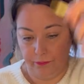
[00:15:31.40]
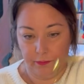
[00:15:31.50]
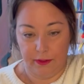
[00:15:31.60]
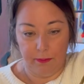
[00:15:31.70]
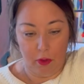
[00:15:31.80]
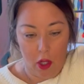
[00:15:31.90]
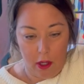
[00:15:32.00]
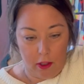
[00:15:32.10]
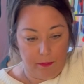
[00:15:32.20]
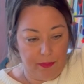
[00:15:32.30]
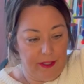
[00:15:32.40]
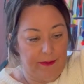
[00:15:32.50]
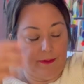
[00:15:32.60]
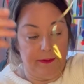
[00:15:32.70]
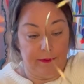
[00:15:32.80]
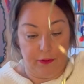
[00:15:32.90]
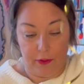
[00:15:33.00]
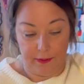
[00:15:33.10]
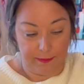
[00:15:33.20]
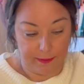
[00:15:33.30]
Some longer pieces so you
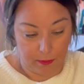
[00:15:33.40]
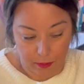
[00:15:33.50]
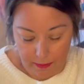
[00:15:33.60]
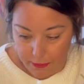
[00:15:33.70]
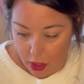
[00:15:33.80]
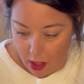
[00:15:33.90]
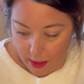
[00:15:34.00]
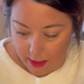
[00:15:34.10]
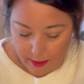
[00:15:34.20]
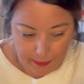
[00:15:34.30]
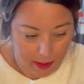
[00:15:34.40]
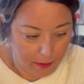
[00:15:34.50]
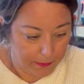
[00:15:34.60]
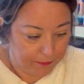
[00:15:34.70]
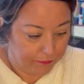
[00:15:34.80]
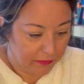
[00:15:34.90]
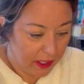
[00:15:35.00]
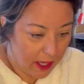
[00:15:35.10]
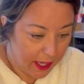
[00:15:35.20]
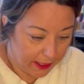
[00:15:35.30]
can see what I'm talking about.
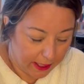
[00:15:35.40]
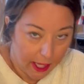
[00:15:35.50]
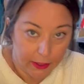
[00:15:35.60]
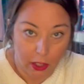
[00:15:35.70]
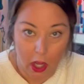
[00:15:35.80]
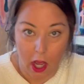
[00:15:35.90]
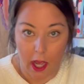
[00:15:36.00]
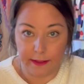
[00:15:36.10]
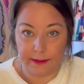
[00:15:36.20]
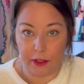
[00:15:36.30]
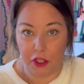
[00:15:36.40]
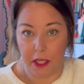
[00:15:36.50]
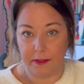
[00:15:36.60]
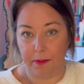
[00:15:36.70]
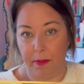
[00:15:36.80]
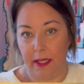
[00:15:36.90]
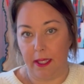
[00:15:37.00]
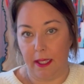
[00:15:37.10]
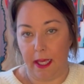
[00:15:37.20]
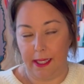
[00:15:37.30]
And again, I suggested
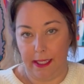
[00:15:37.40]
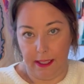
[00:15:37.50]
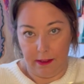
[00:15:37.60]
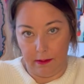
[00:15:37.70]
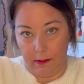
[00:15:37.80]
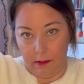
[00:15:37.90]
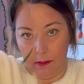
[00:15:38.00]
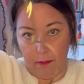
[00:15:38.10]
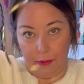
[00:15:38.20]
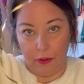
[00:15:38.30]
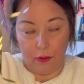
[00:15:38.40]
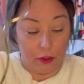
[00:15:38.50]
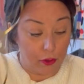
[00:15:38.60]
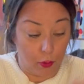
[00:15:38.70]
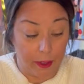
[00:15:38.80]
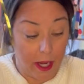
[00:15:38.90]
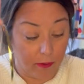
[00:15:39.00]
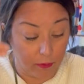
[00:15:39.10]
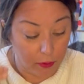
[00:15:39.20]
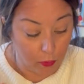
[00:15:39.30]
making 8, but you can do
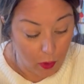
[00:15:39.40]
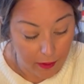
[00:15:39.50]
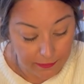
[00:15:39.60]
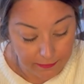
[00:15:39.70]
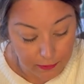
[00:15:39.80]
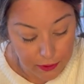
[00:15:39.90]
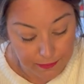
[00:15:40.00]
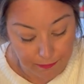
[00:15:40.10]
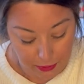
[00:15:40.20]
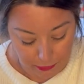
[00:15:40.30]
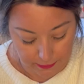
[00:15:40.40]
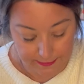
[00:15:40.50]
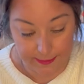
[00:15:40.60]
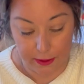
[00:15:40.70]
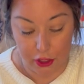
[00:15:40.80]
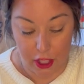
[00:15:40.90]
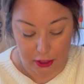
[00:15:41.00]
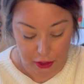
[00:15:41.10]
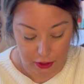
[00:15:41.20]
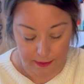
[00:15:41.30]
whatever you want. These are just merely
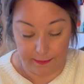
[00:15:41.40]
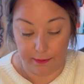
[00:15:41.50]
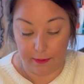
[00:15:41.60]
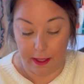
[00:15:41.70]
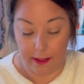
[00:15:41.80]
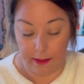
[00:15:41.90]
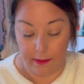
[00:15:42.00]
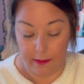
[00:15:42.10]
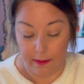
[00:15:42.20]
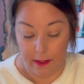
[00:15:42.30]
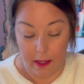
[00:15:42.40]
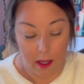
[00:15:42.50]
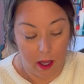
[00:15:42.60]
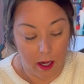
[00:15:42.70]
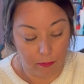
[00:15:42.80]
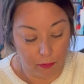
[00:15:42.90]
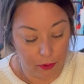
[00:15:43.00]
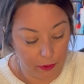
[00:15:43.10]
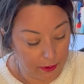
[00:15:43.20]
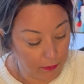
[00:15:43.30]
suggestions, okay? I
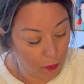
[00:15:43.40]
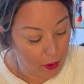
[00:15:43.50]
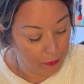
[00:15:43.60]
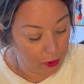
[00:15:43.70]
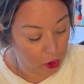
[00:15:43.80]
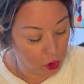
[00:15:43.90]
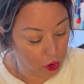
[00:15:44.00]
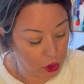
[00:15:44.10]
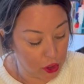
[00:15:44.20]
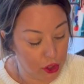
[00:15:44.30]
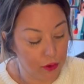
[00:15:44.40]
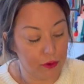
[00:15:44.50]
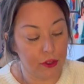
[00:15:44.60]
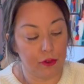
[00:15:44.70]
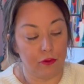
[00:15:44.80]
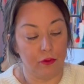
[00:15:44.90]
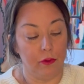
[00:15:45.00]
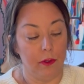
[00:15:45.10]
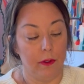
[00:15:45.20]
really want to encourage you to